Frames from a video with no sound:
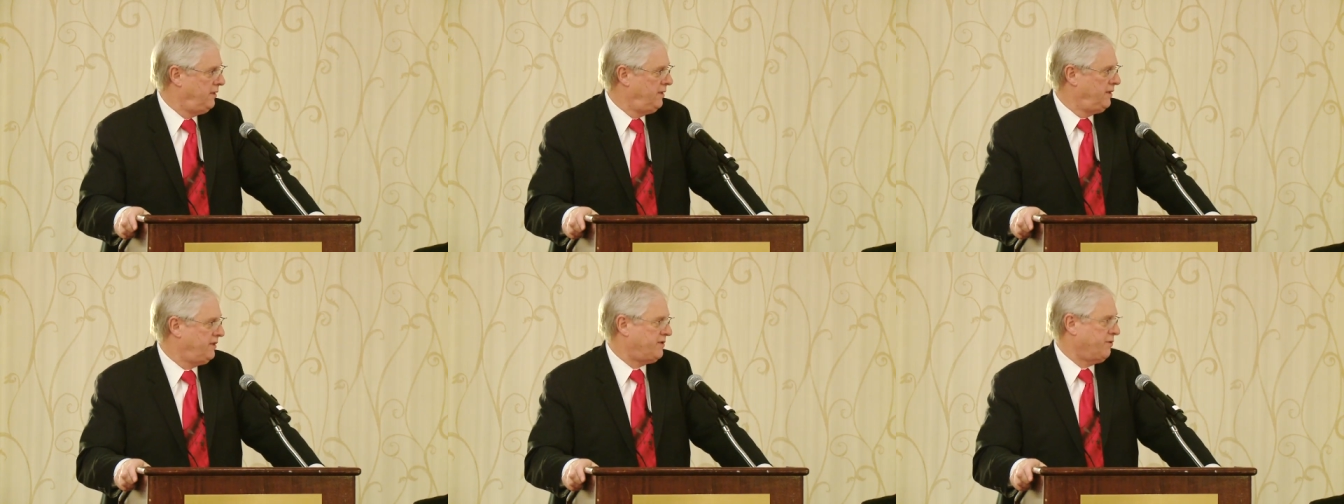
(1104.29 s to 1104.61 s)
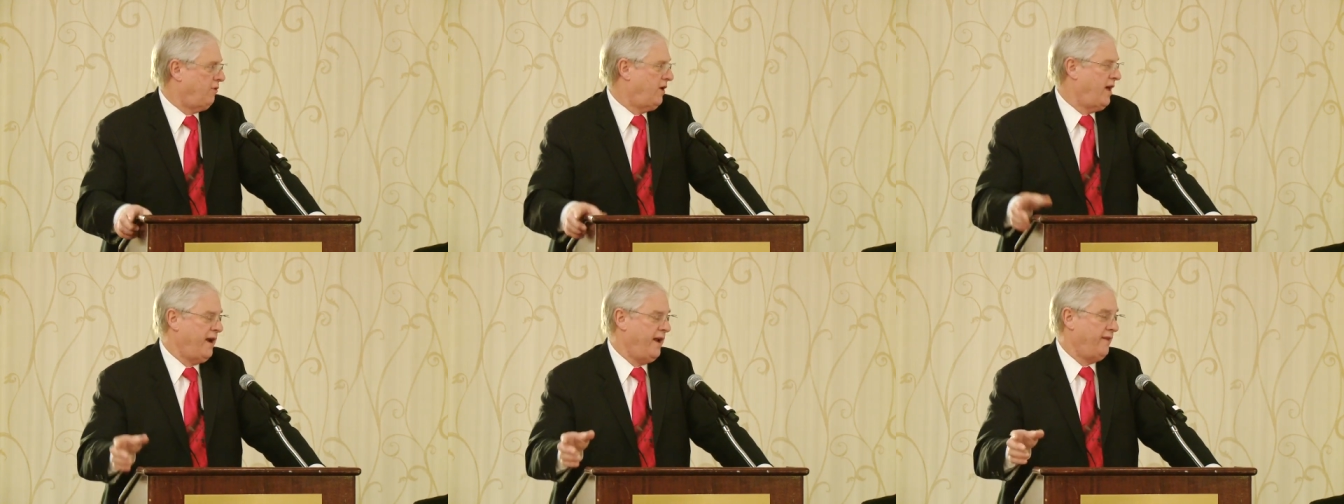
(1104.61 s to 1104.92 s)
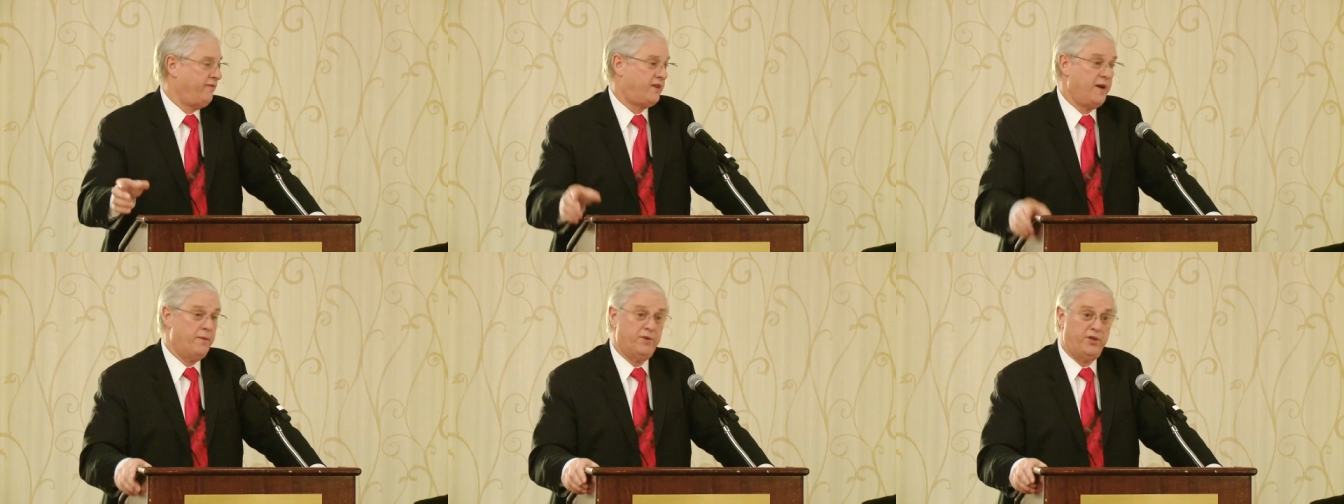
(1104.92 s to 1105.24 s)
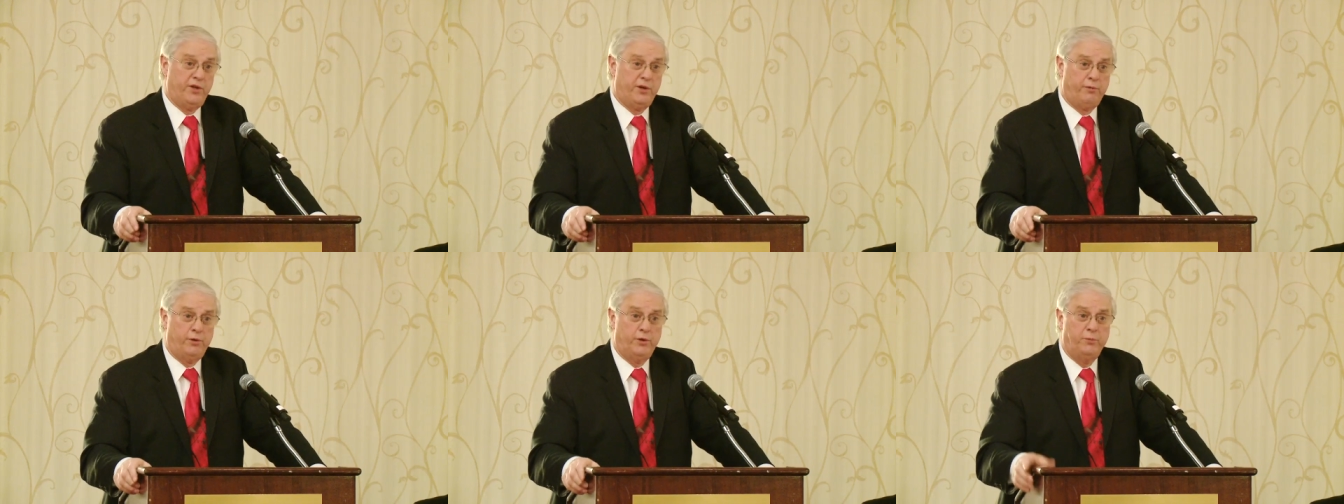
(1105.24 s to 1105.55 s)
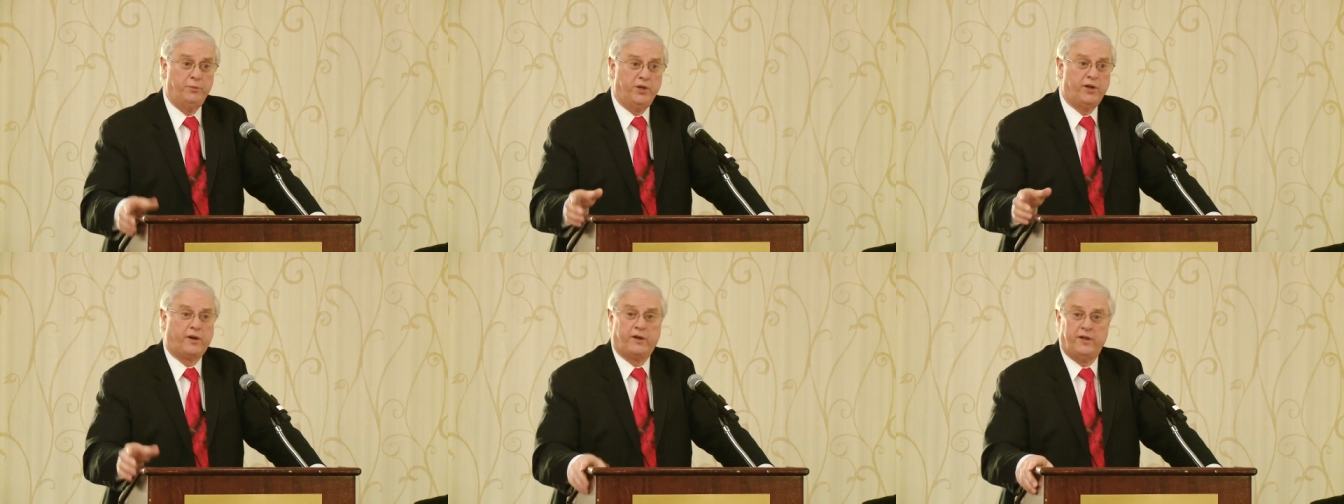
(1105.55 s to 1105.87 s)
He said, Well, I don't have to come in your
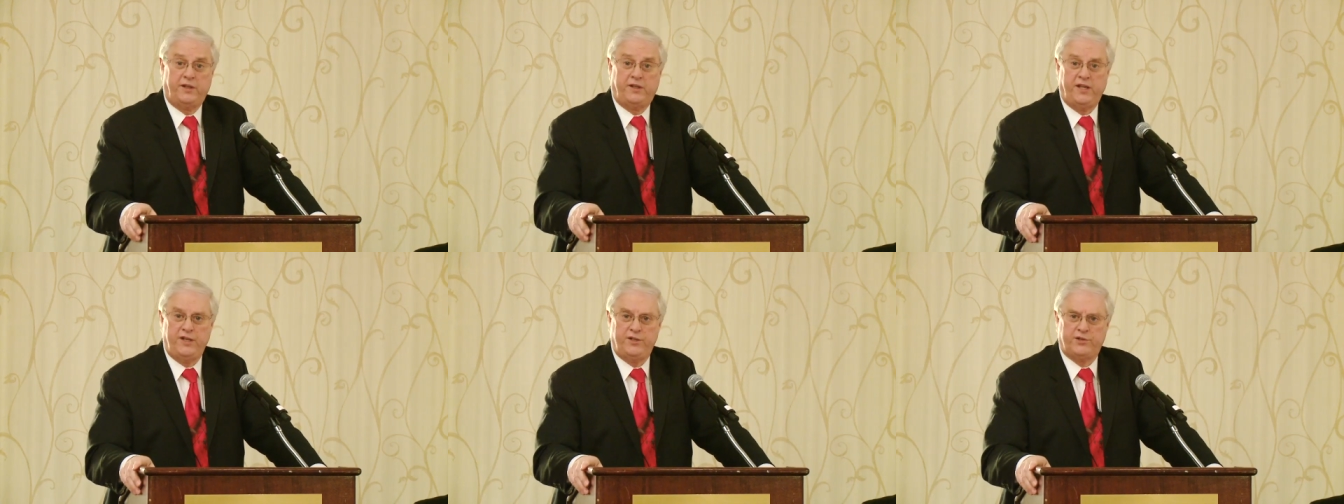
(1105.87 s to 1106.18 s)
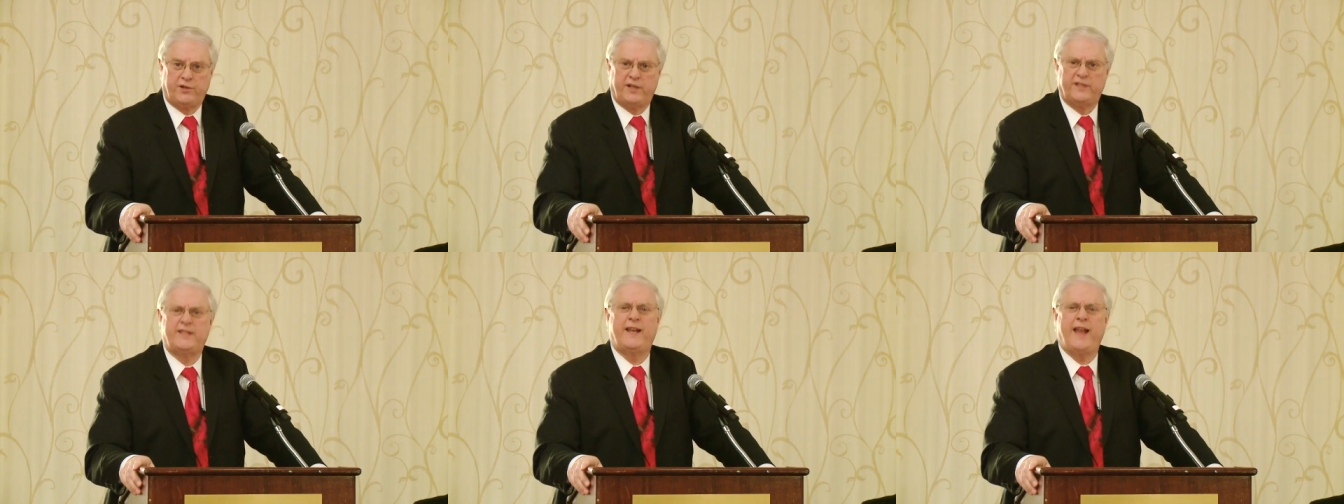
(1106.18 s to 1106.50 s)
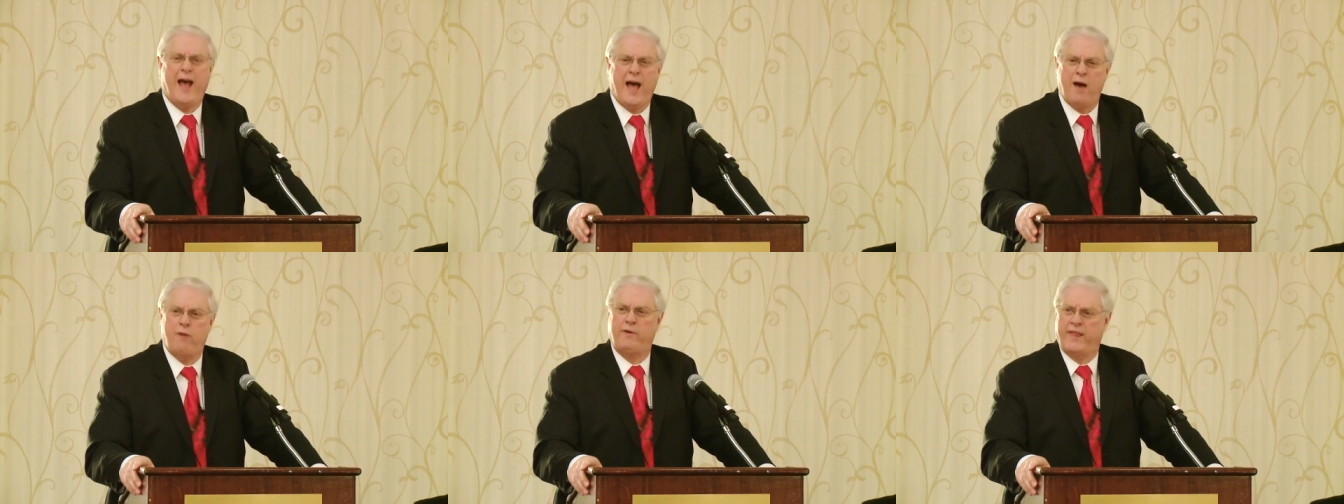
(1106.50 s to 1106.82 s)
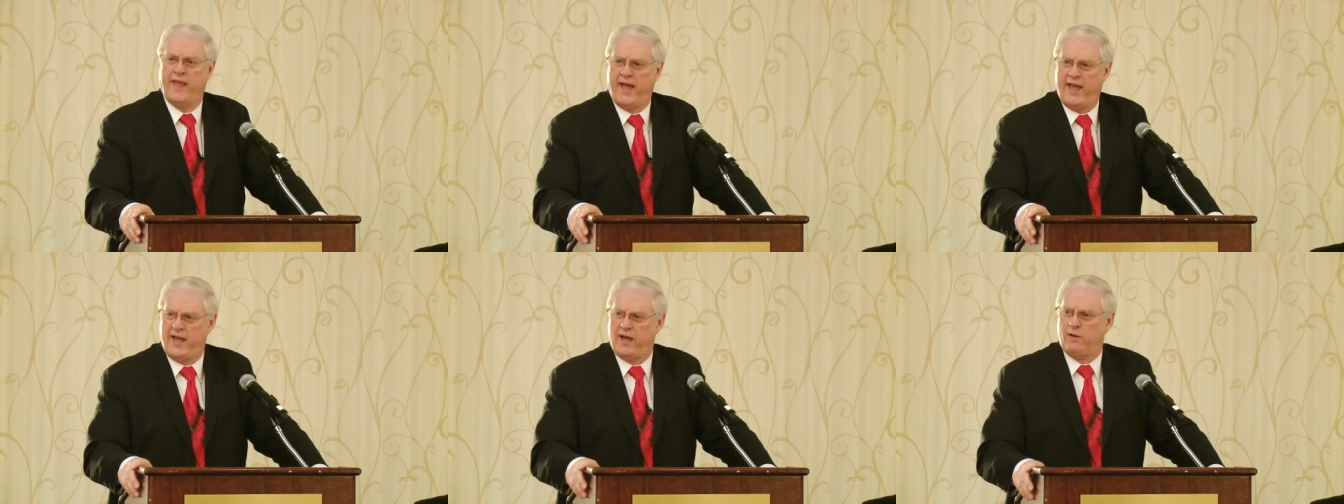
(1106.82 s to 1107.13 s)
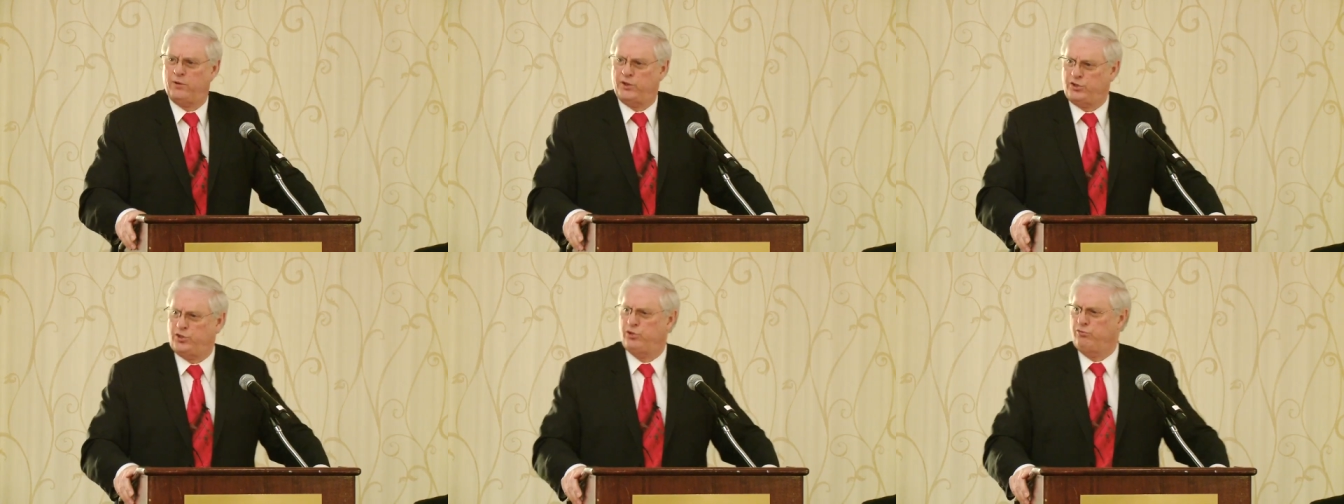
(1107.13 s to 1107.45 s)
room. You're a good teacher. I said, How in the hell
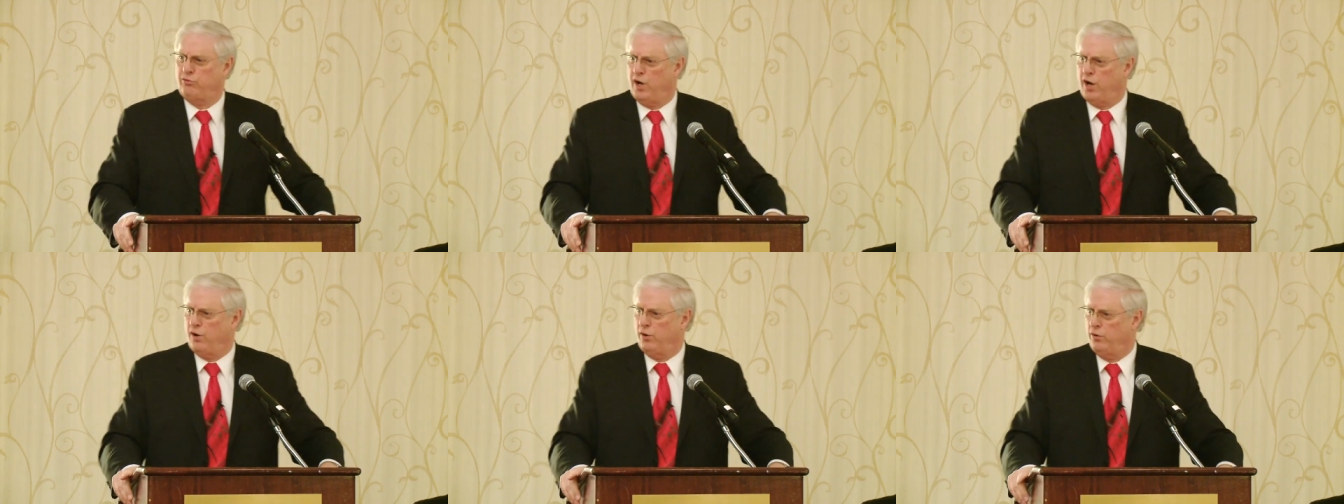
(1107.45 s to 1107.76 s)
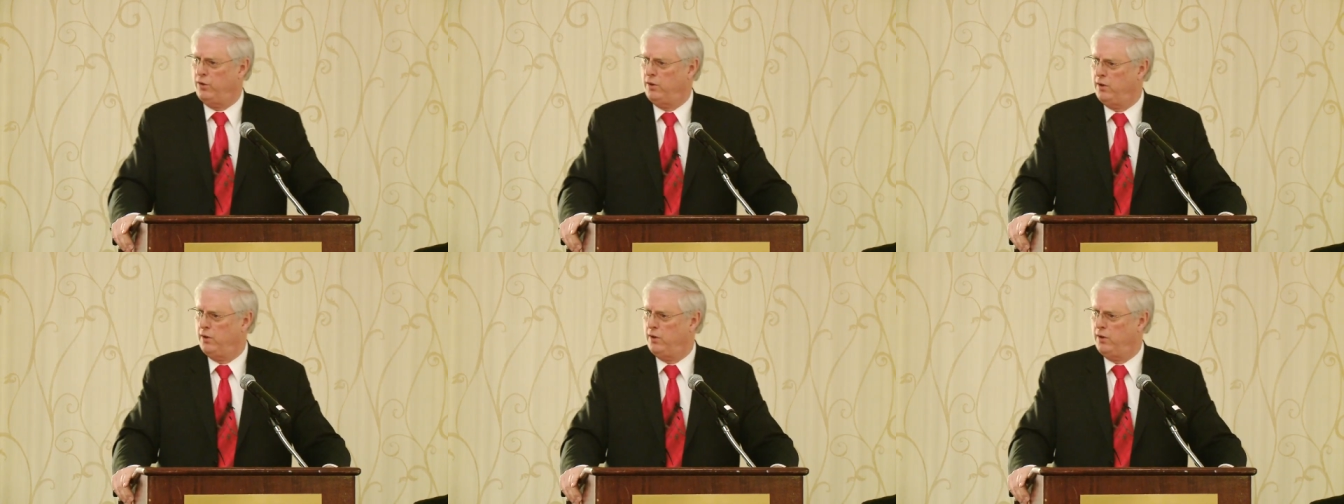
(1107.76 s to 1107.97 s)
would you know?